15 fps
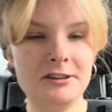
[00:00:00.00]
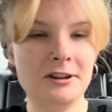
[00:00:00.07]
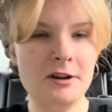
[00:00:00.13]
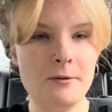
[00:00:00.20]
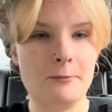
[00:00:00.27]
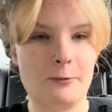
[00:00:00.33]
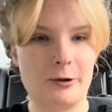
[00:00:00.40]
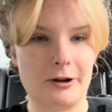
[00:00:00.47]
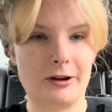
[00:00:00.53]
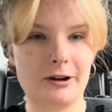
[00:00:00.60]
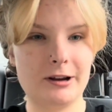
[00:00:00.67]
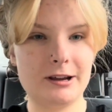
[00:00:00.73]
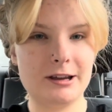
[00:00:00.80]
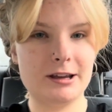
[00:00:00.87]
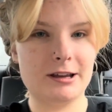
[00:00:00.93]
that I'm
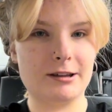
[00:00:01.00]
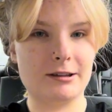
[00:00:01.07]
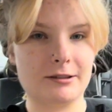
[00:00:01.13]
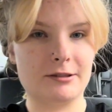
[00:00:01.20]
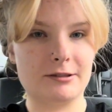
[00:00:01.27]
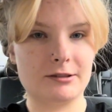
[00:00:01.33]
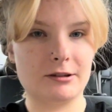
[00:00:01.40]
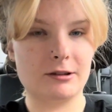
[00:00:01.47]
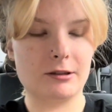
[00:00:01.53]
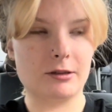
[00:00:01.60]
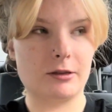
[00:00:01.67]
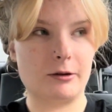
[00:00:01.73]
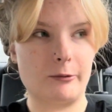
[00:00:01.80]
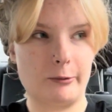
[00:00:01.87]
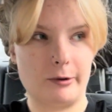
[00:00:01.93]
wearing is
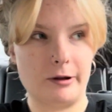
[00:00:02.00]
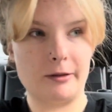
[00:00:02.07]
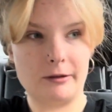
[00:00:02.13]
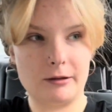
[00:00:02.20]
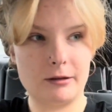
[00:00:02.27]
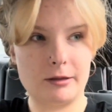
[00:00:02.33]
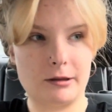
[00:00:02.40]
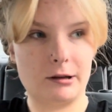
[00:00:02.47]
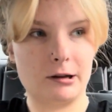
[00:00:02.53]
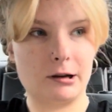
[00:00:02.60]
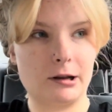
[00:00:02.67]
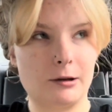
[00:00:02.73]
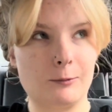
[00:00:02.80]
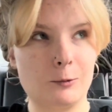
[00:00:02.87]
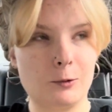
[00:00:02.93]
the one that
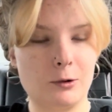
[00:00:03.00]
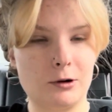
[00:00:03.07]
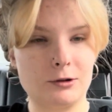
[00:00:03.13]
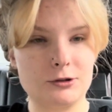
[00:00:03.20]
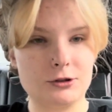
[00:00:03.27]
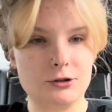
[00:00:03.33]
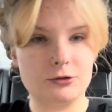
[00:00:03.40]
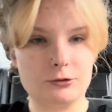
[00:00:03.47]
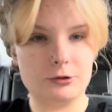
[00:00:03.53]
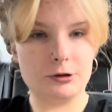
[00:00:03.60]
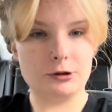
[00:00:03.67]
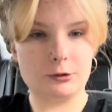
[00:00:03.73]
I wore to New